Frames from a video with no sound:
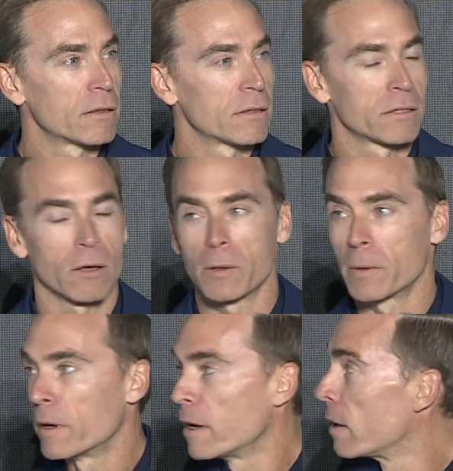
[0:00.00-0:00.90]

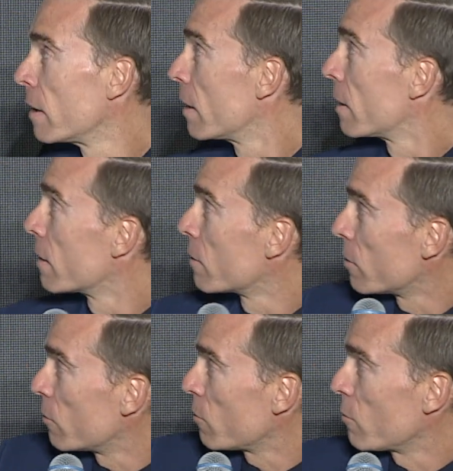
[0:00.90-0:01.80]
So a